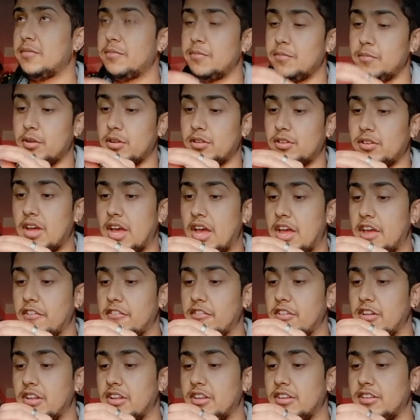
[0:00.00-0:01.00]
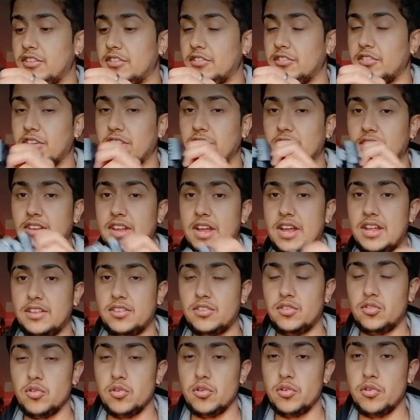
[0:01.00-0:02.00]
but I will do it and
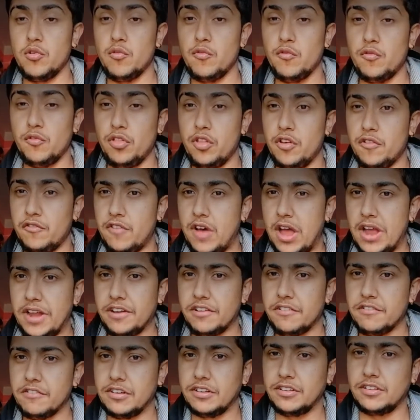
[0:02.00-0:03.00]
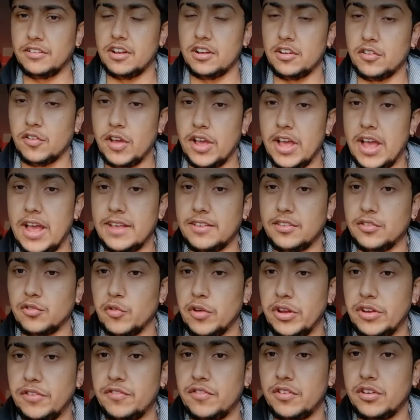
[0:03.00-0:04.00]
show you the final result. Okay guys,
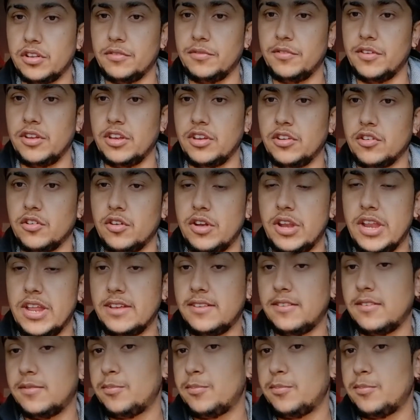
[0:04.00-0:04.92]
wait for the video. Next